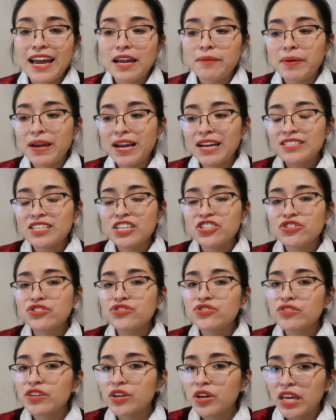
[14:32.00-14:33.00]
and pay
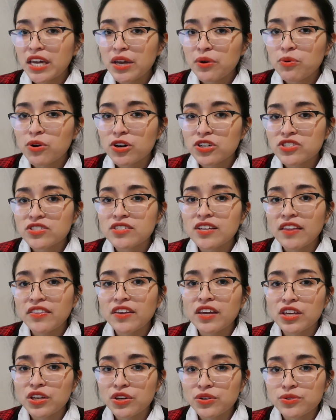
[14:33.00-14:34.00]
attention to the keywords that
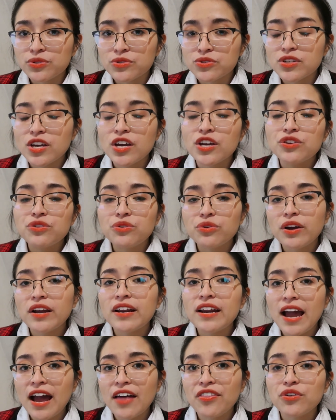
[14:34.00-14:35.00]
they use. You
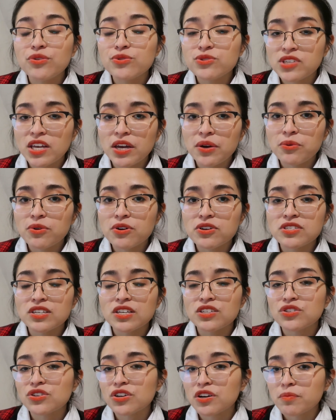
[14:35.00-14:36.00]
can add those keywords
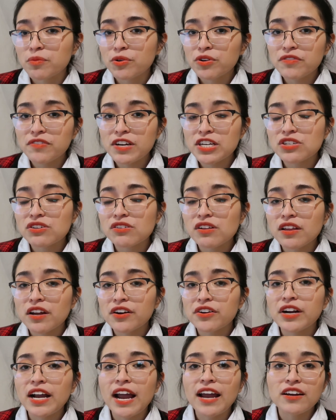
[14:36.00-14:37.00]
into your motivational
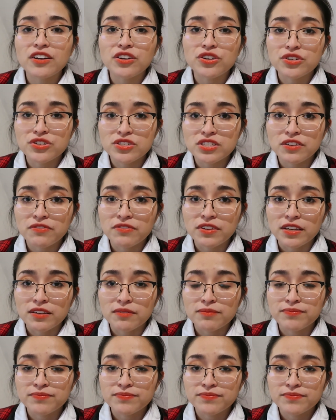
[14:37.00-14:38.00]
letter and in your
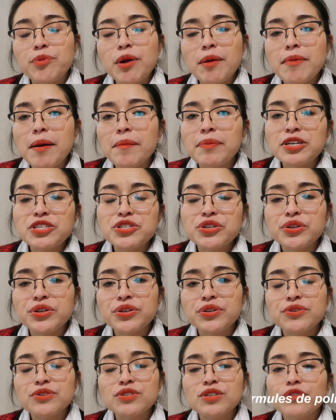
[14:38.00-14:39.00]
CV. Remember to
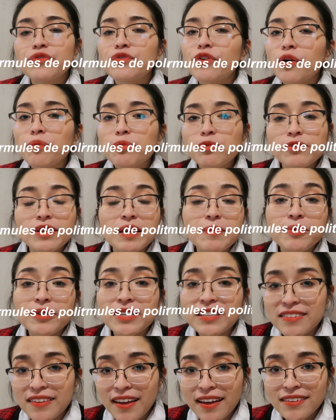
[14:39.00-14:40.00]
use formule de
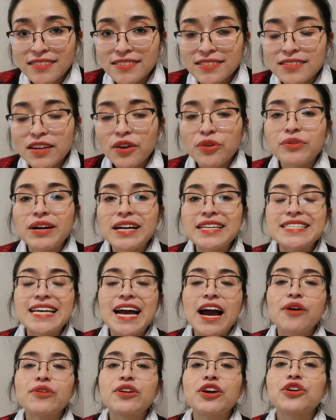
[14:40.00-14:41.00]
politesse. Write
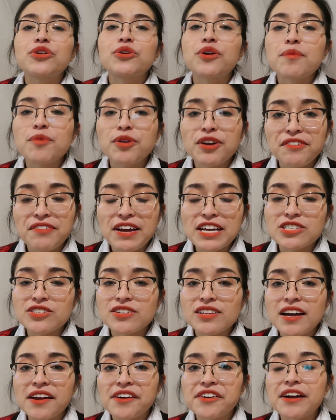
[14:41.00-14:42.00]
down your
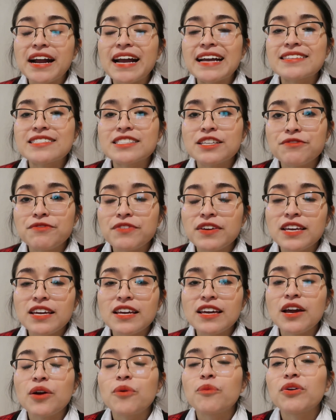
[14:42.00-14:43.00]
motivational letter and
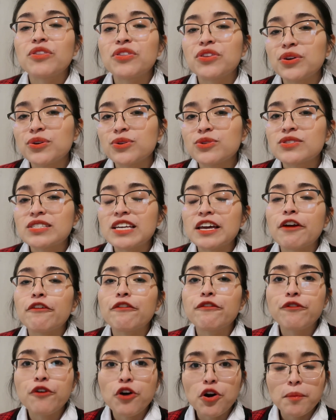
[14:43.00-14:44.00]
CV with using
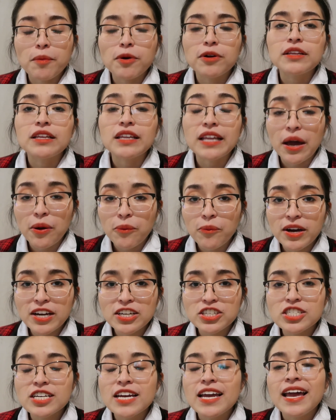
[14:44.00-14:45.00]
formal
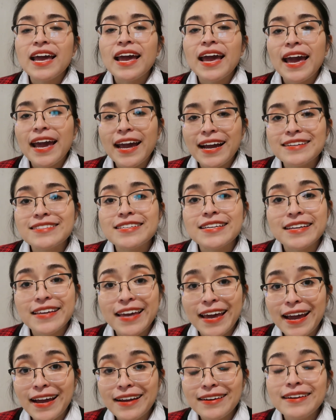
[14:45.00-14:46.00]
language. And
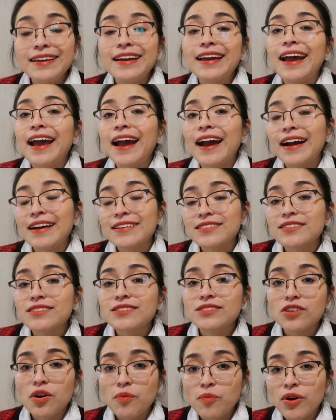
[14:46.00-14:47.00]
again, ask
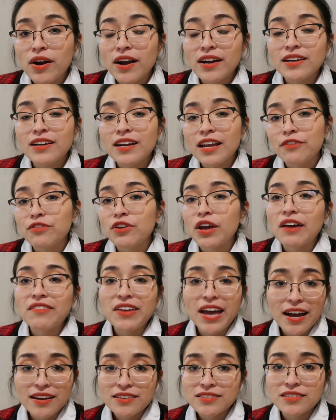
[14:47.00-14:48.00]
someone if you have
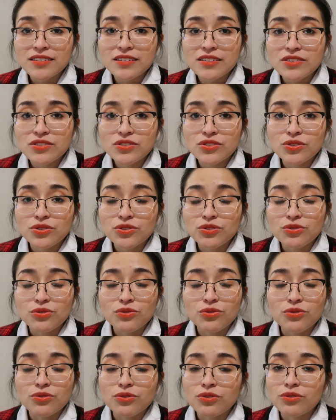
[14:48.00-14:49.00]
access
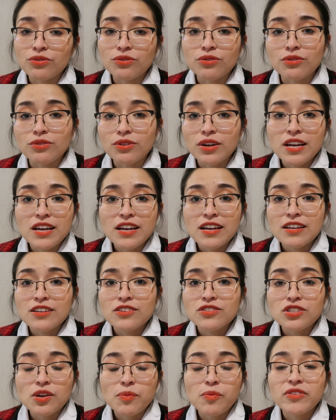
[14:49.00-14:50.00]
to
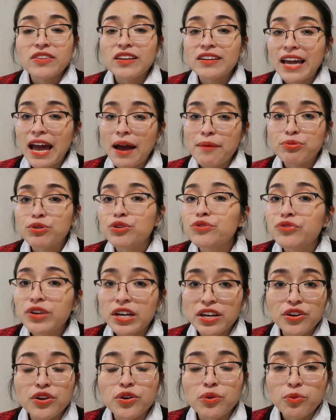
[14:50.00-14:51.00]
someone that can
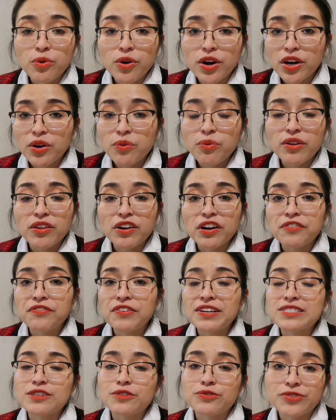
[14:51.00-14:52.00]
proofread your work, whether
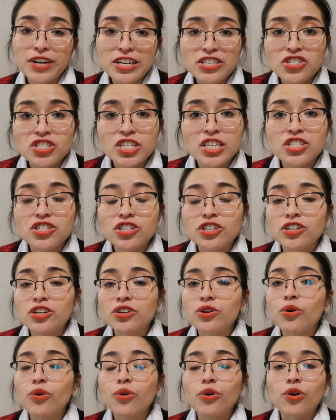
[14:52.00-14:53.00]
if it's a French
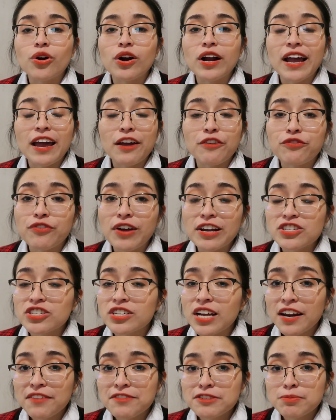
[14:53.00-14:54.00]
teacher or a
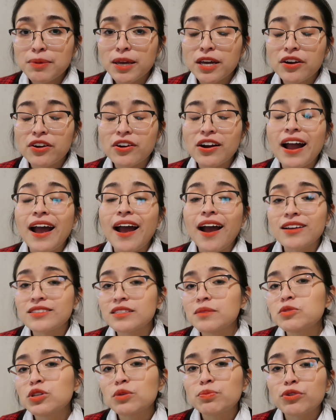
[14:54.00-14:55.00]
French native speaker,
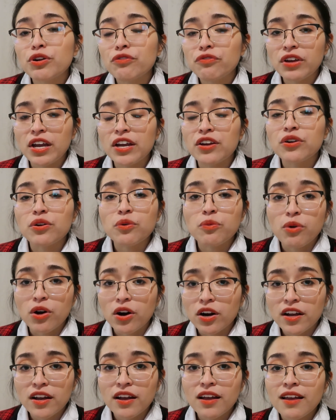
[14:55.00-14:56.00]
ask them to proofread your
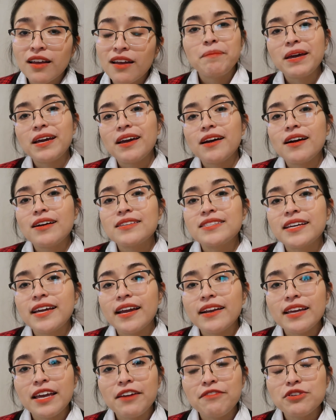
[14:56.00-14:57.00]
work because they
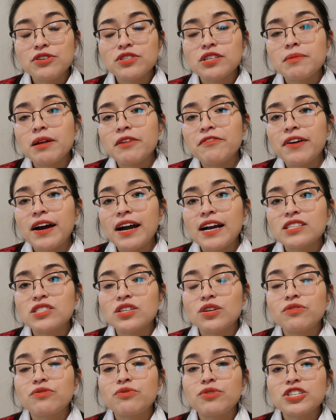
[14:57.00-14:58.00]
can give you some
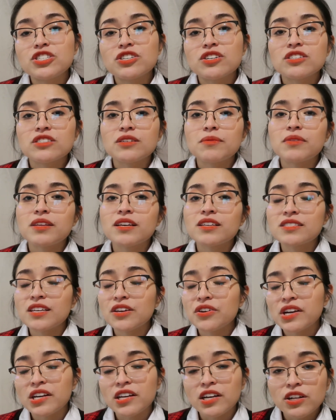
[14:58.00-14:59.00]
advice of which are some things
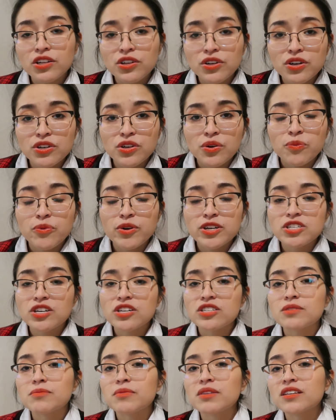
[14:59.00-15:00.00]
that you can include, which
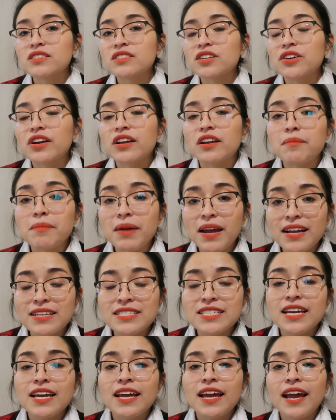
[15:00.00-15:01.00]
are some things that you can
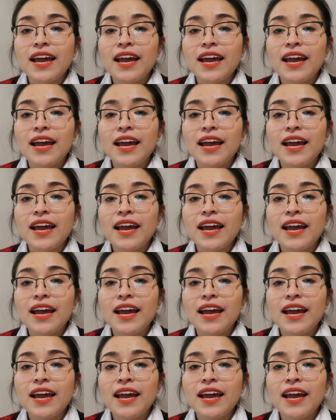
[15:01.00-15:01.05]
omit,